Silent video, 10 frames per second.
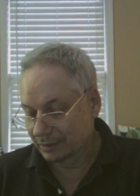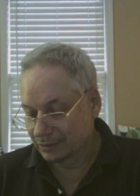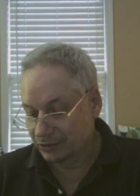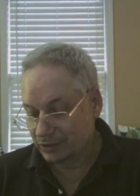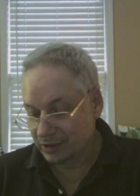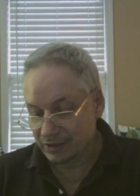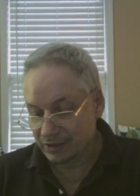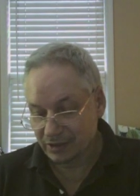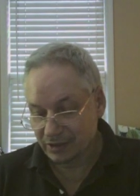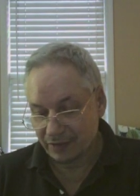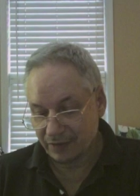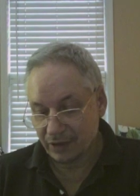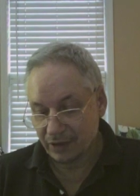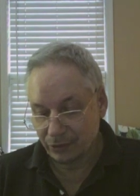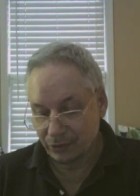Jesus said that
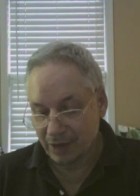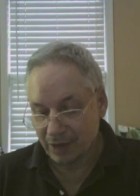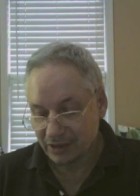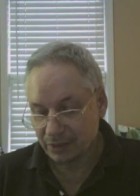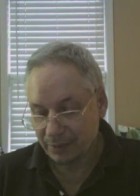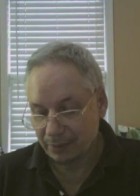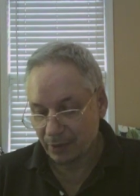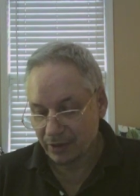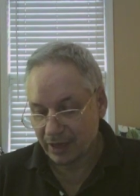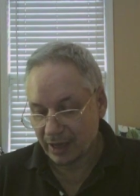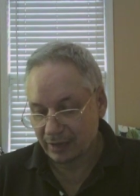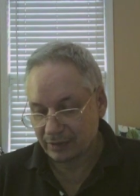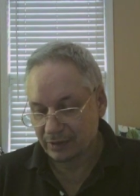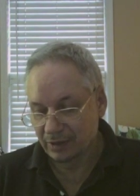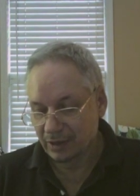you must be born
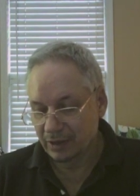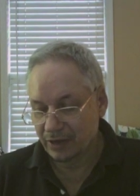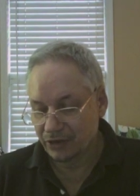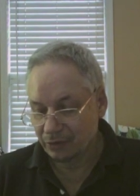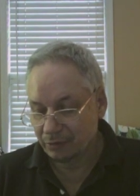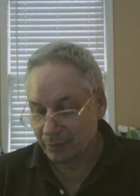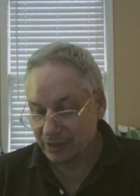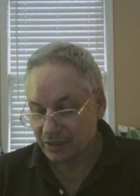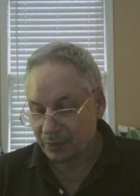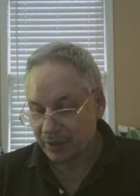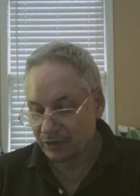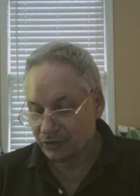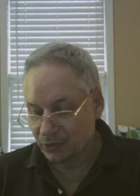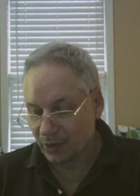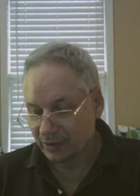again and you must be
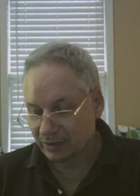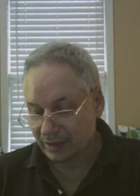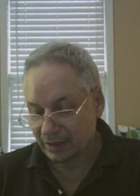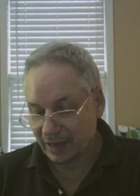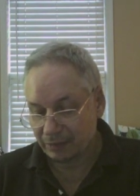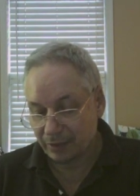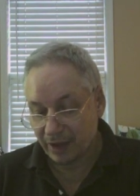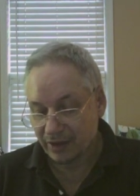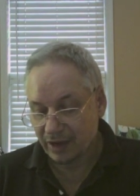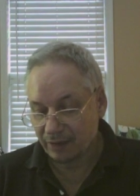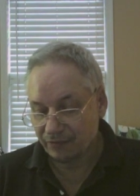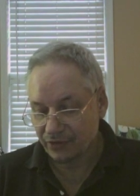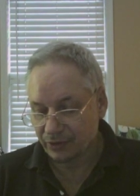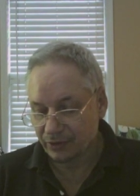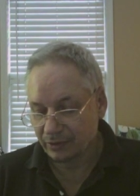indwelt and led by the
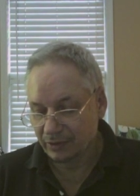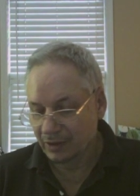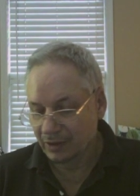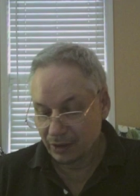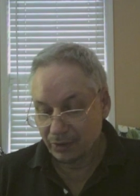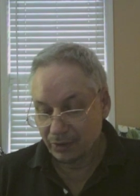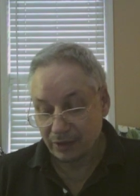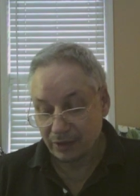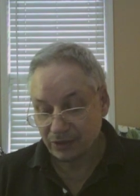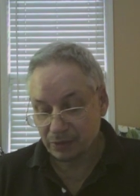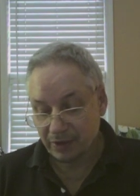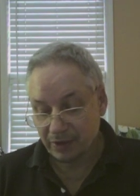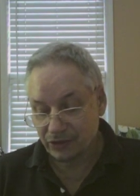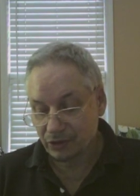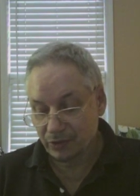Comforter. Without
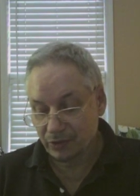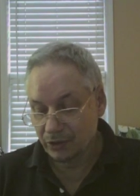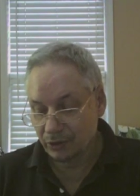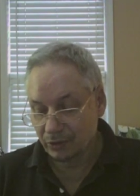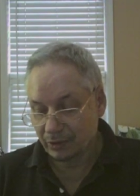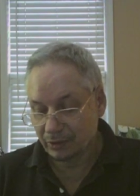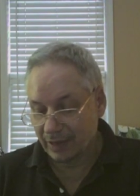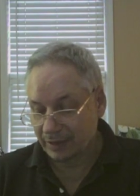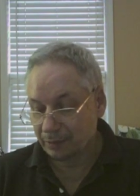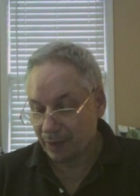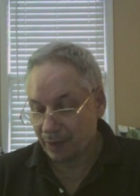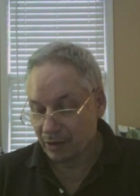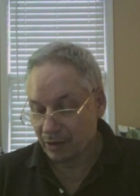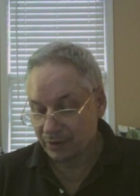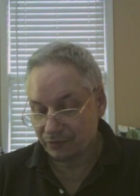spiritual renewal and
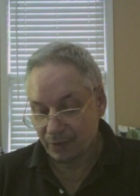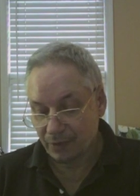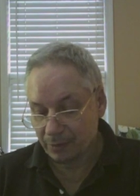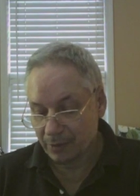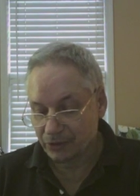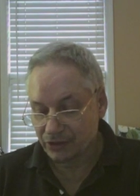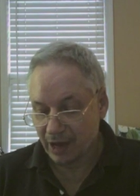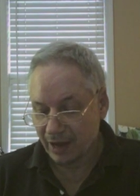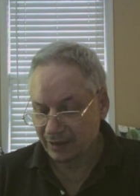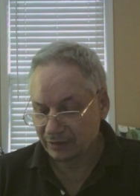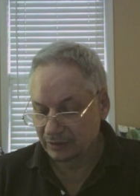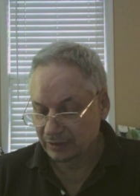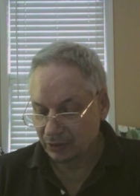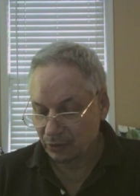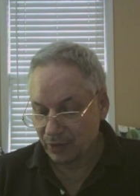empowerment from the Most High,
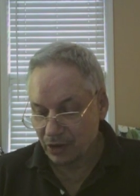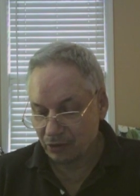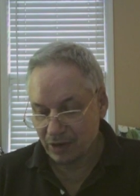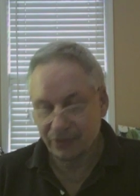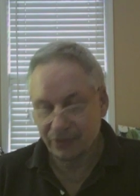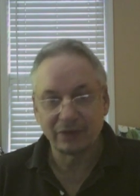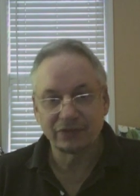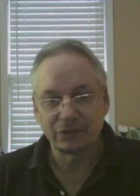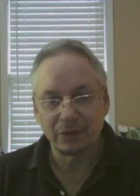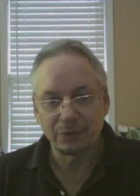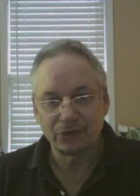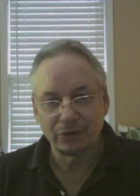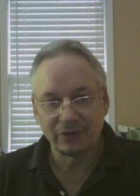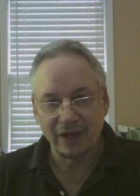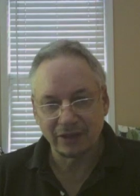we know nothing of
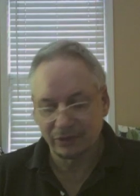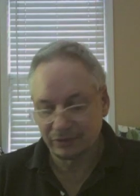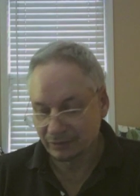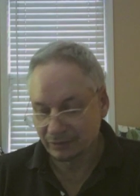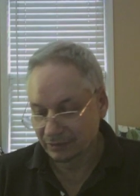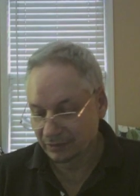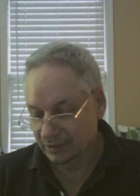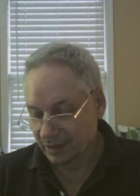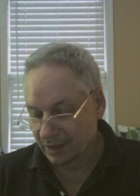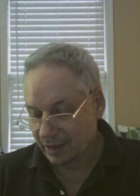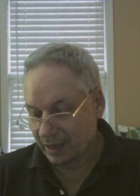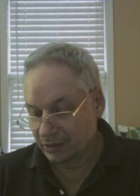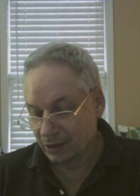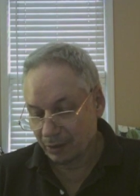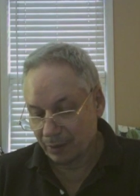scriptural value. And
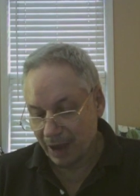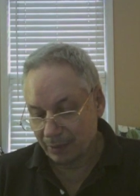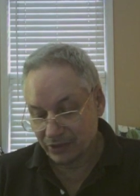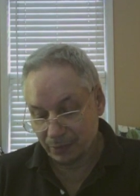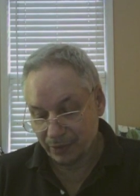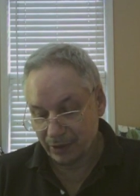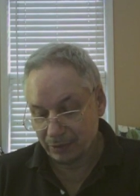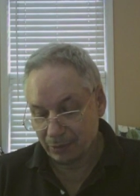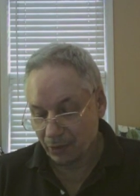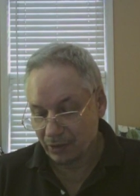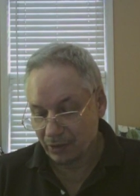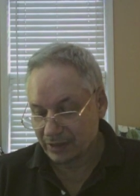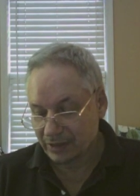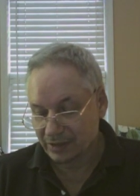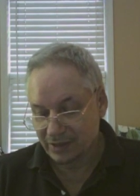all Bibles appear more or
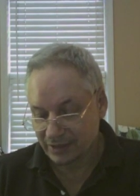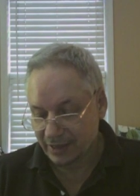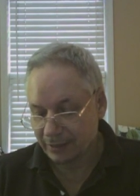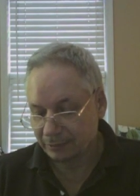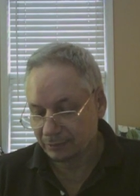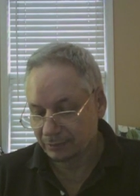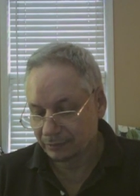less the same.